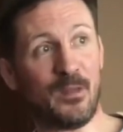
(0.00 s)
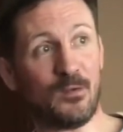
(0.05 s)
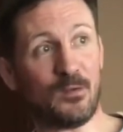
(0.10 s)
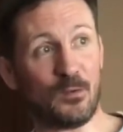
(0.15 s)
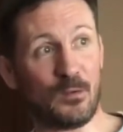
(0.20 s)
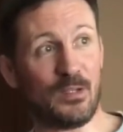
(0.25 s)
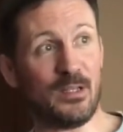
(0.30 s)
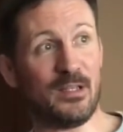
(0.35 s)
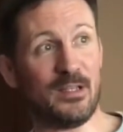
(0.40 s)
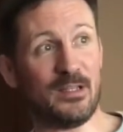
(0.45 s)

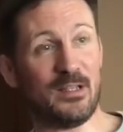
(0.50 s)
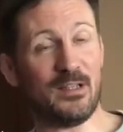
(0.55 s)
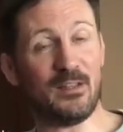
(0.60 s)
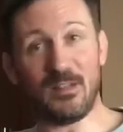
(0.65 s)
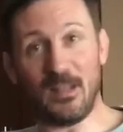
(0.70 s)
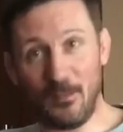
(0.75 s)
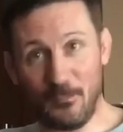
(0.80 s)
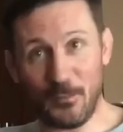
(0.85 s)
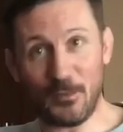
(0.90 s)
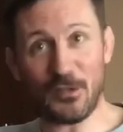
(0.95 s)
So the
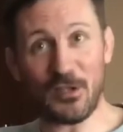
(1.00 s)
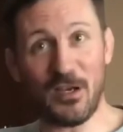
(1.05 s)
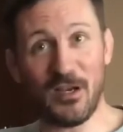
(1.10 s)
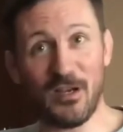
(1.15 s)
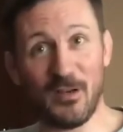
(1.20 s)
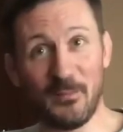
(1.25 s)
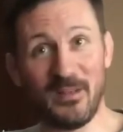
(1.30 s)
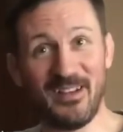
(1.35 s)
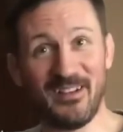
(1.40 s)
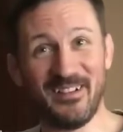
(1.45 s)
selfish
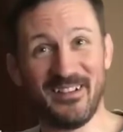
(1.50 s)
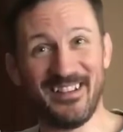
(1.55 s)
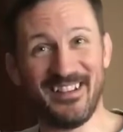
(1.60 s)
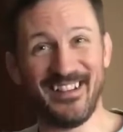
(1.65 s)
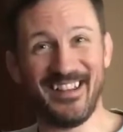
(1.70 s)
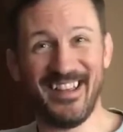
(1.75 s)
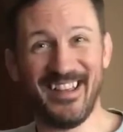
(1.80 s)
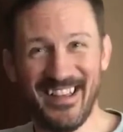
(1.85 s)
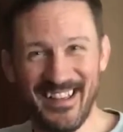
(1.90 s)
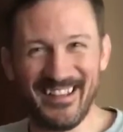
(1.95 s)
side of me
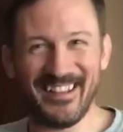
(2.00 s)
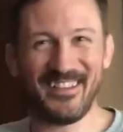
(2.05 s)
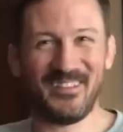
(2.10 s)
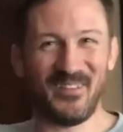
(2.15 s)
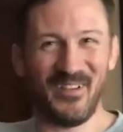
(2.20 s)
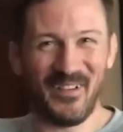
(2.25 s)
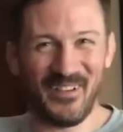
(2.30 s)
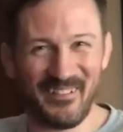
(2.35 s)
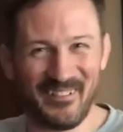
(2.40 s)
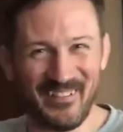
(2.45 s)

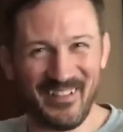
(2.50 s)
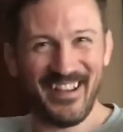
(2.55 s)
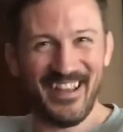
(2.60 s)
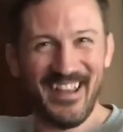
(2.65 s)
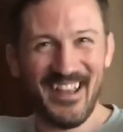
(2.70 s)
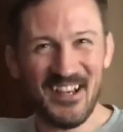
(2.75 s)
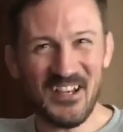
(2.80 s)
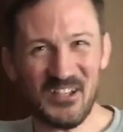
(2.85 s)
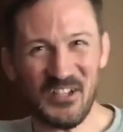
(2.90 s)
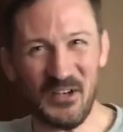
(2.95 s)
is probably
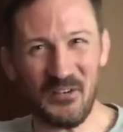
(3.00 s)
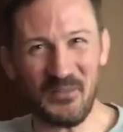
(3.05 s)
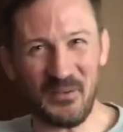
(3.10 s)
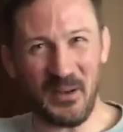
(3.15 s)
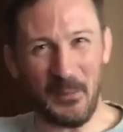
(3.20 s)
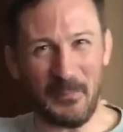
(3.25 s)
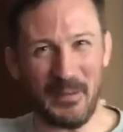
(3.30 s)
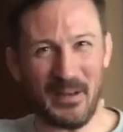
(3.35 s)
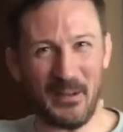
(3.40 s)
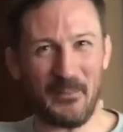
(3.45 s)

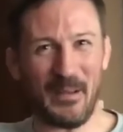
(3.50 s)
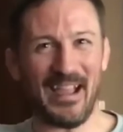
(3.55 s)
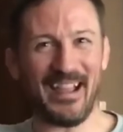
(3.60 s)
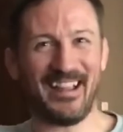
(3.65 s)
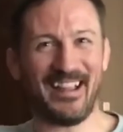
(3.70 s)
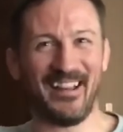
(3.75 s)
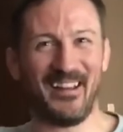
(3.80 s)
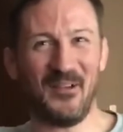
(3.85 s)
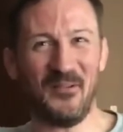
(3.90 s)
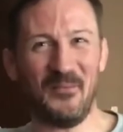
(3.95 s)
shoving him in the
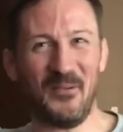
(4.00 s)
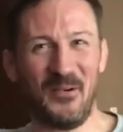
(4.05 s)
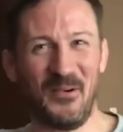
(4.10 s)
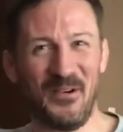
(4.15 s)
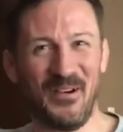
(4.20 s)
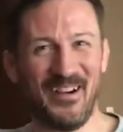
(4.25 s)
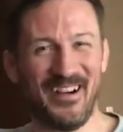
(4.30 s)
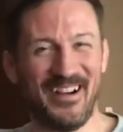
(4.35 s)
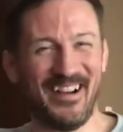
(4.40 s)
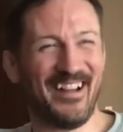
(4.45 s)
back a lot
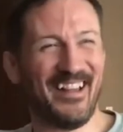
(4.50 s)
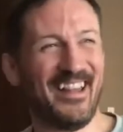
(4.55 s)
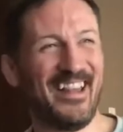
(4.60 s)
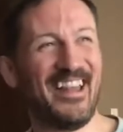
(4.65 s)
more.